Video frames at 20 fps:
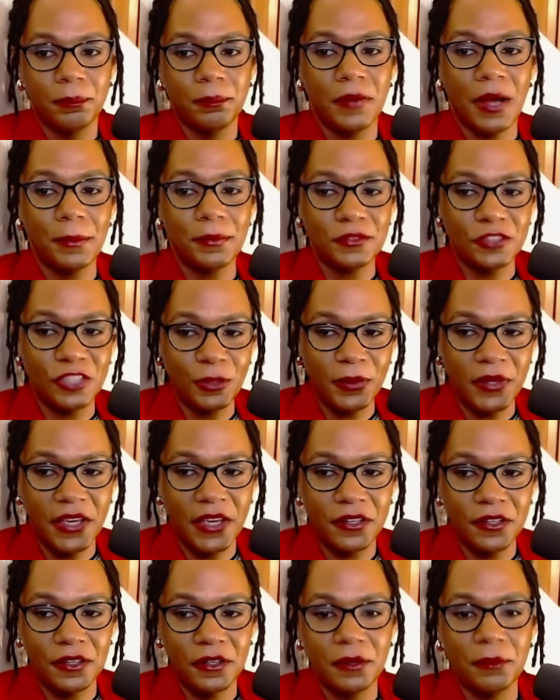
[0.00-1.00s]
I'm still a
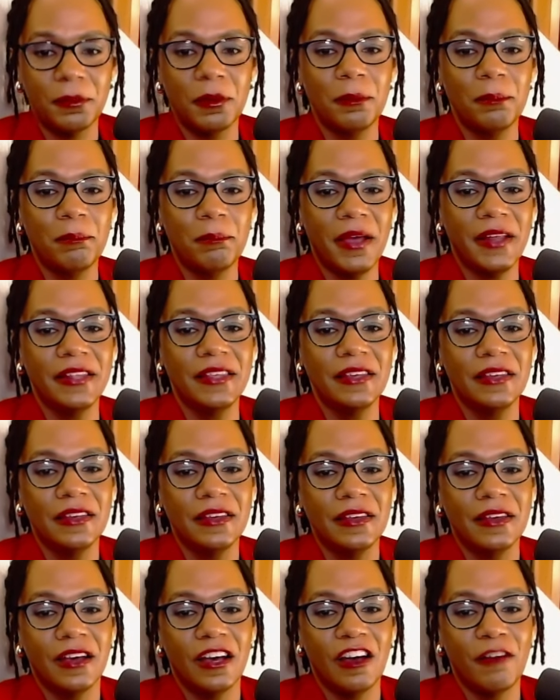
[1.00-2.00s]
beginner, but many
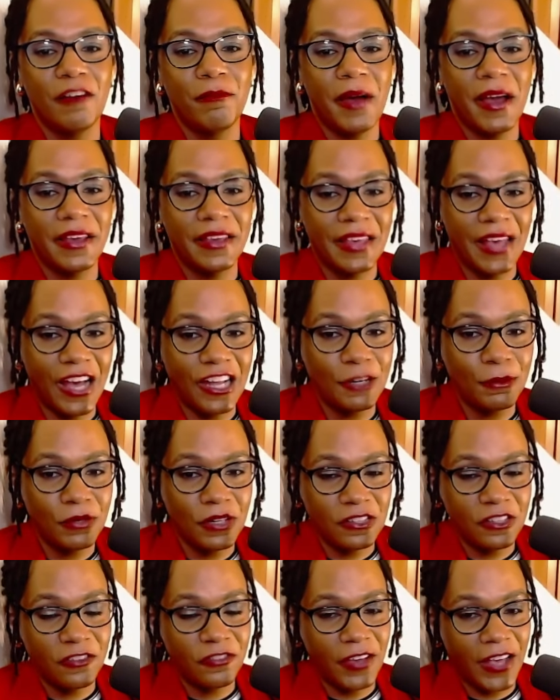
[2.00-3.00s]
of my
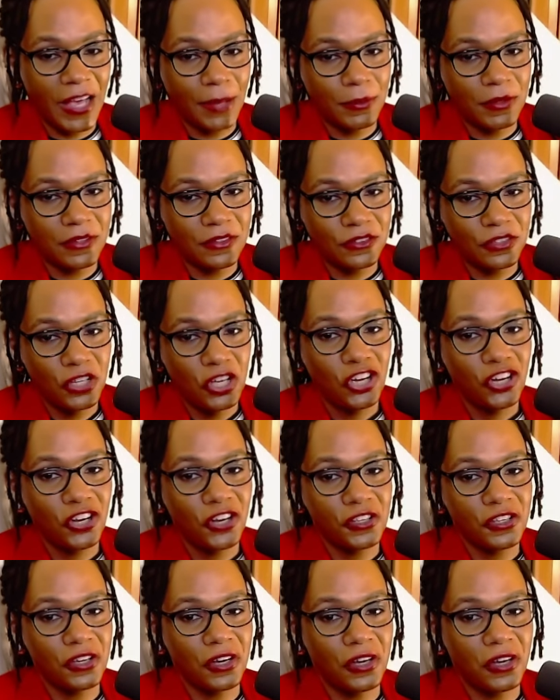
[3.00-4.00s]
counterproductive habits are
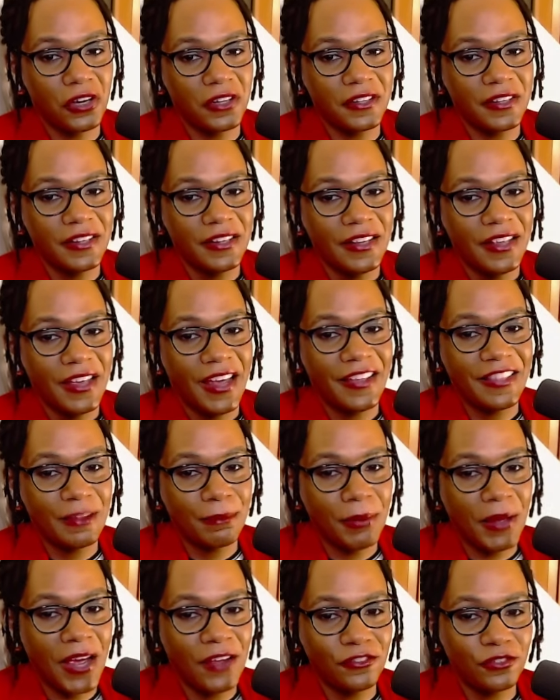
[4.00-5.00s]
gone, and the
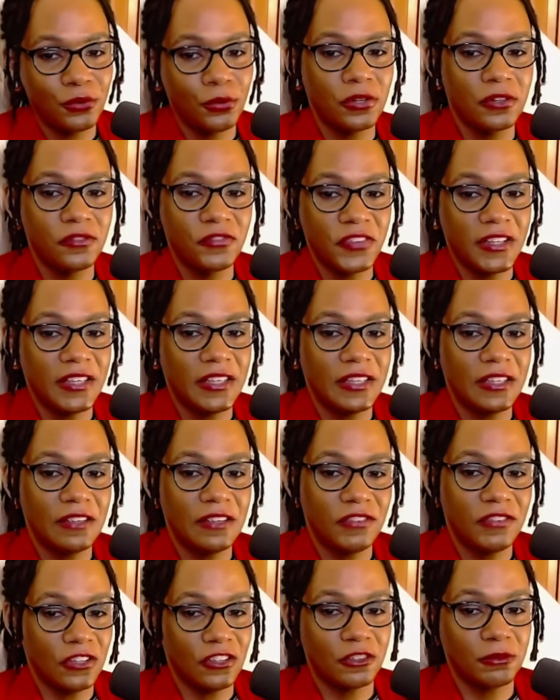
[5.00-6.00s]
path toward
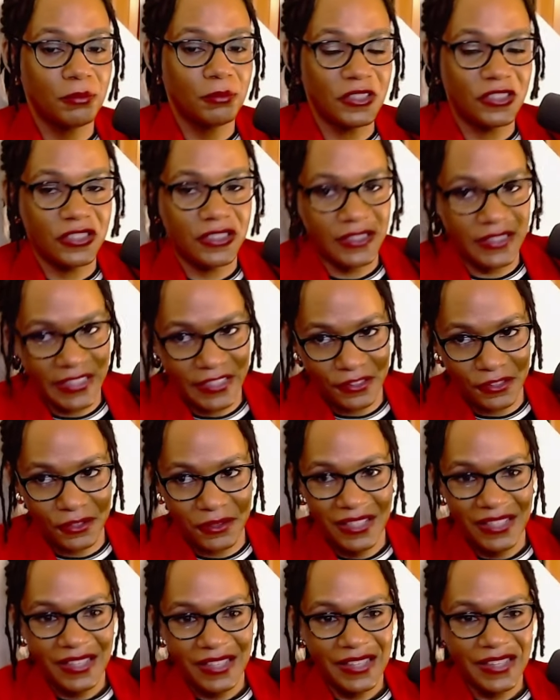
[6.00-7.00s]
feels much cleaner.
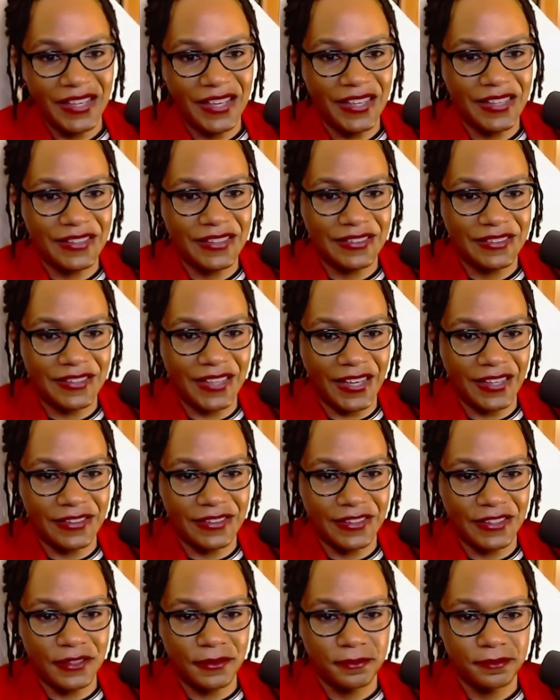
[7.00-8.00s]

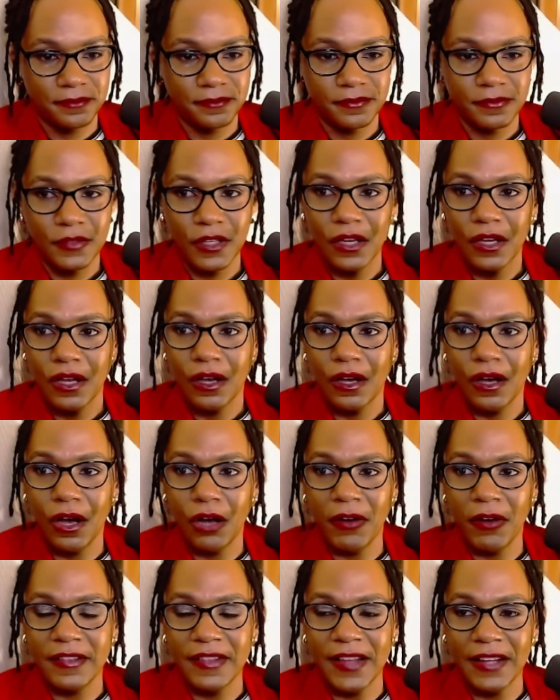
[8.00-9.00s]
Exactly. All
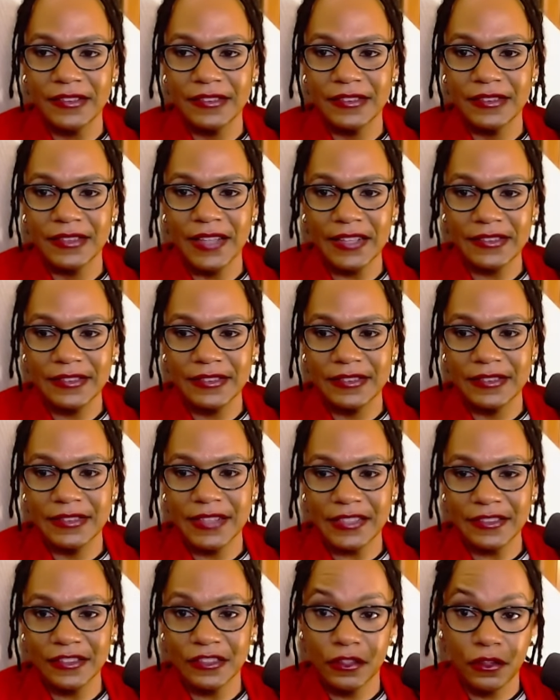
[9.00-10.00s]
right, that's the
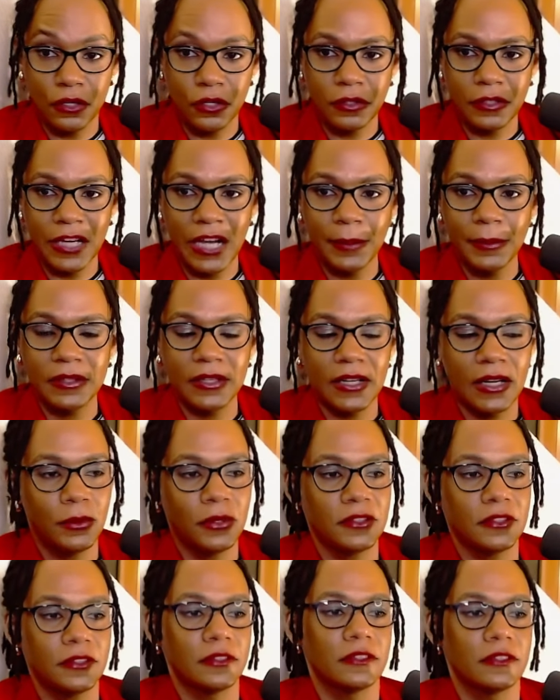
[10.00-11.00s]
third comment that I want,